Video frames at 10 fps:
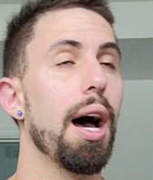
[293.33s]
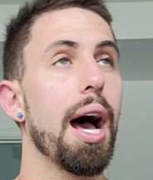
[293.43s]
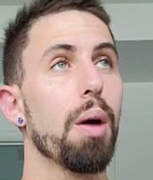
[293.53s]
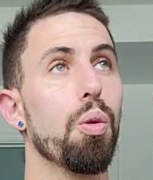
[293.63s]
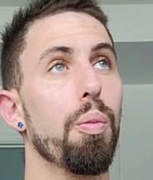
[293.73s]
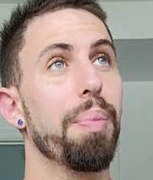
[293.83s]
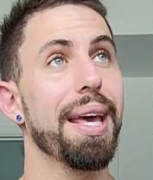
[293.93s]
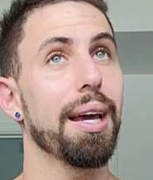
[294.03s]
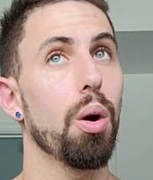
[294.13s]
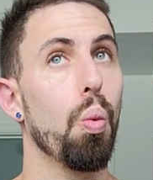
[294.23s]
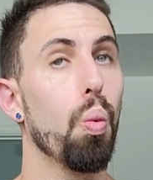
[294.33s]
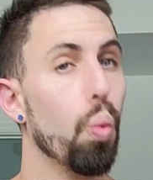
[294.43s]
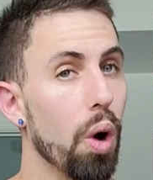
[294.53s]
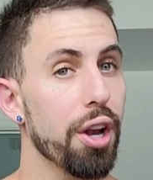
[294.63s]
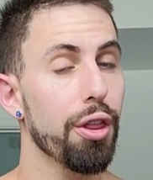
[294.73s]
I will pick
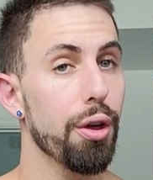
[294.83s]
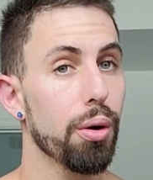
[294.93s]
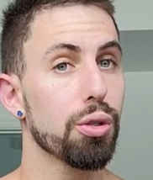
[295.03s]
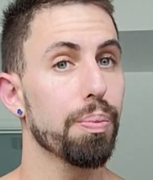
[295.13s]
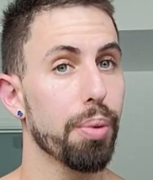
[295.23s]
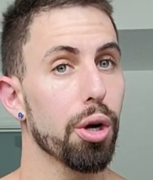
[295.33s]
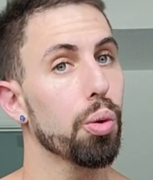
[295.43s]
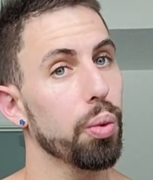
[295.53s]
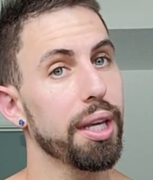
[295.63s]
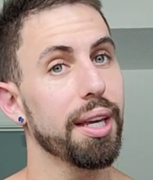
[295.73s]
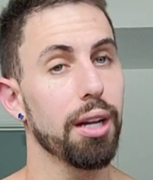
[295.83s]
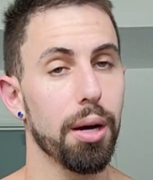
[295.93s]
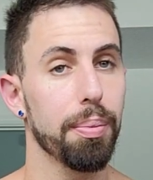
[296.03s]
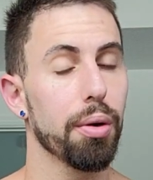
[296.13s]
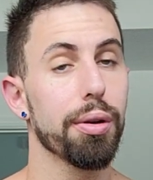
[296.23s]
one of those per week and
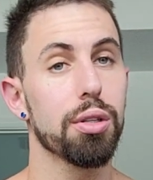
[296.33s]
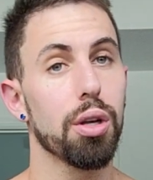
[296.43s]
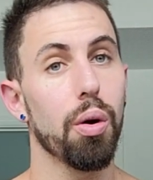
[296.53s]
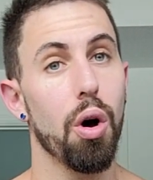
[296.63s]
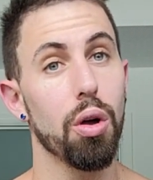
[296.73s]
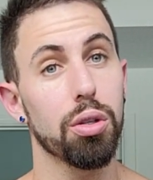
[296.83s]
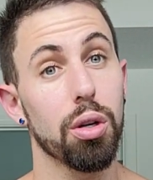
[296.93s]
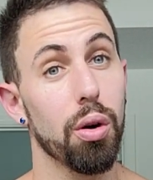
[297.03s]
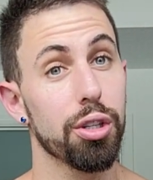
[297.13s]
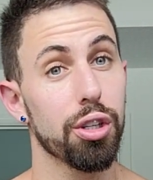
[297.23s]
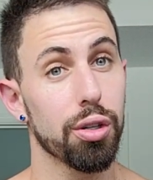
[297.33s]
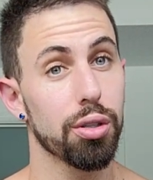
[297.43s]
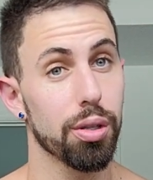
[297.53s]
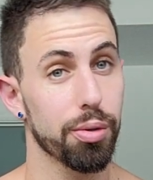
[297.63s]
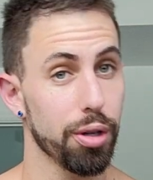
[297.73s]
upload it. So also on your
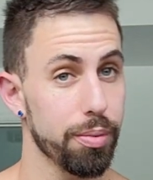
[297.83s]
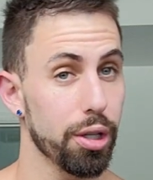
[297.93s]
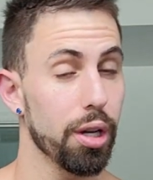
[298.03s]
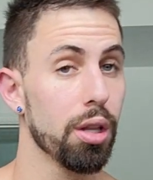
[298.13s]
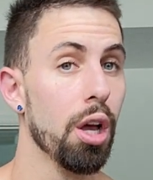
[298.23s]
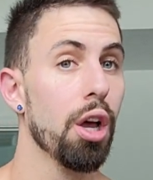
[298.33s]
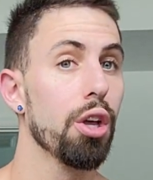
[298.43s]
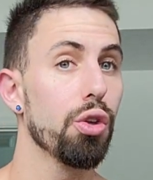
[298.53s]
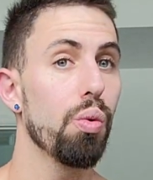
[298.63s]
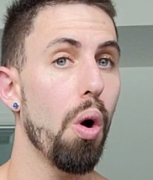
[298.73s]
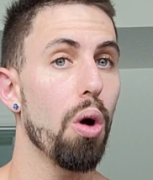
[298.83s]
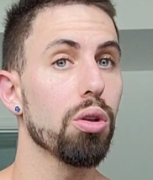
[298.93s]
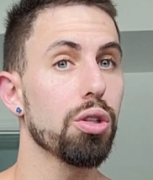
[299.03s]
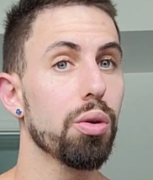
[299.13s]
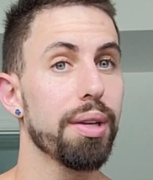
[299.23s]
subscription, you
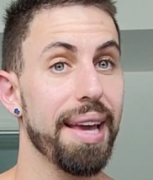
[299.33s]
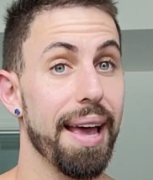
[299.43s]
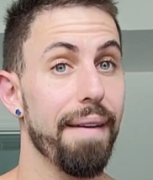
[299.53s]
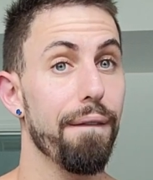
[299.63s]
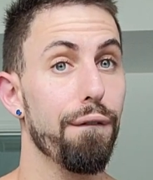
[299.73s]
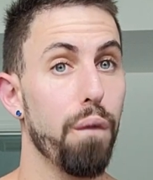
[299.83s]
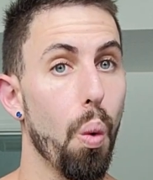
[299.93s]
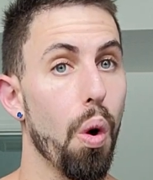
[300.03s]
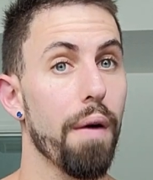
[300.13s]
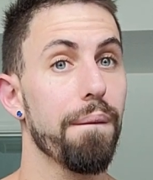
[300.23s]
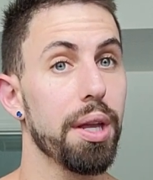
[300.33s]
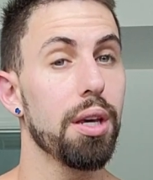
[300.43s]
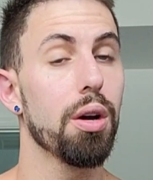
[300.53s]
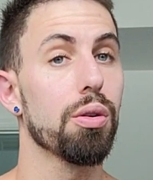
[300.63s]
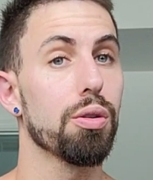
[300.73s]
also get 4
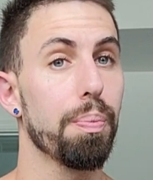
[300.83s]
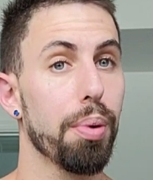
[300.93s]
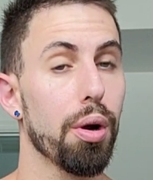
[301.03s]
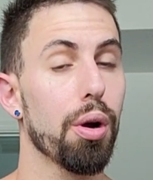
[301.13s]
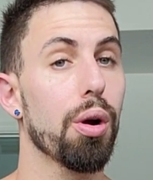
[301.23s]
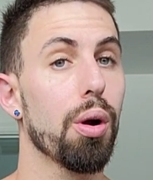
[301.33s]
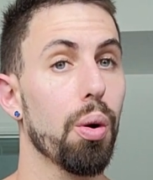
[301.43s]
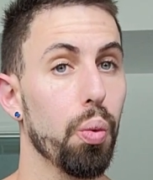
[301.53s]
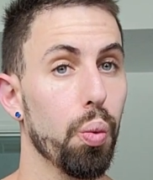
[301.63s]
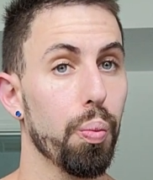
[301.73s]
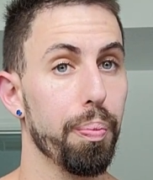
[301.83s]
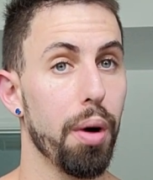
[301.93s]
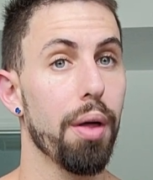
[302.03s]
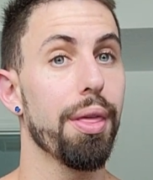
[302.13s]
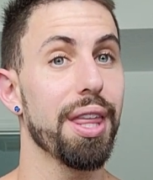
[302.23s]
videos per
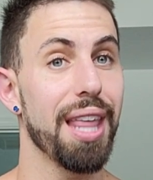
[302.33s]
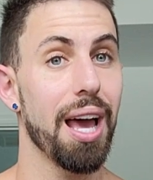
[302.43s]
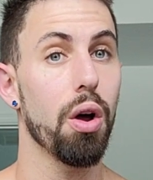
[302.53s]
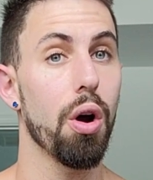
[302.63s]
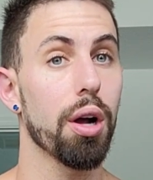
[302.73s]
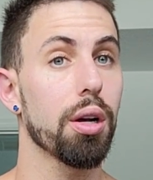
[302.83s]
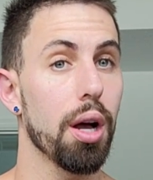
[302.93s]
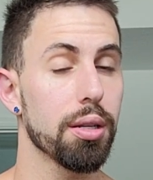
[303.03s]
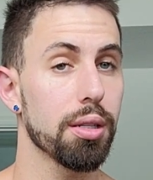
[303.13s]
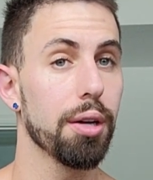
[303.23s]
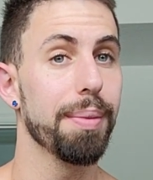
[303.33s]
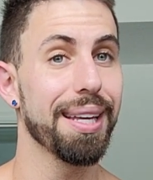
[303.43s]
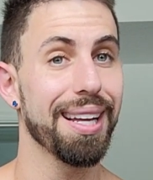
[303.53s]
month that are custom